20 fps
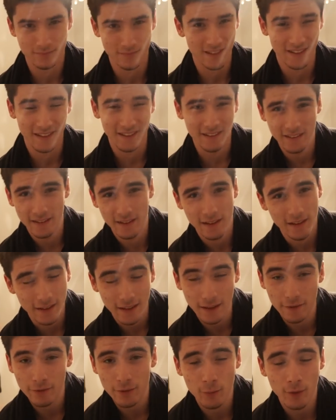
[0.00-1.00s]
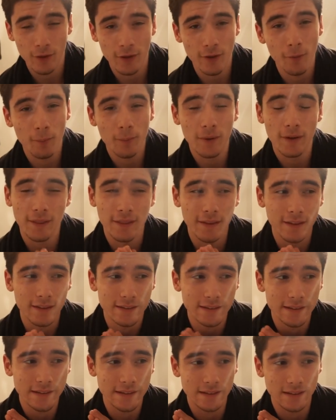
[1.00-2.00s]
day and life and whatnot, but
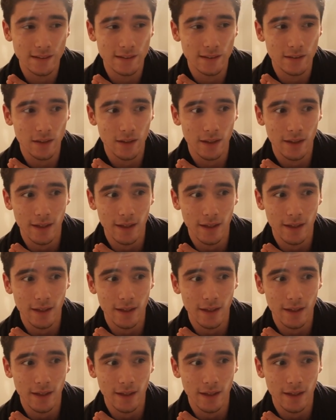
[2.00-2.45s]
this is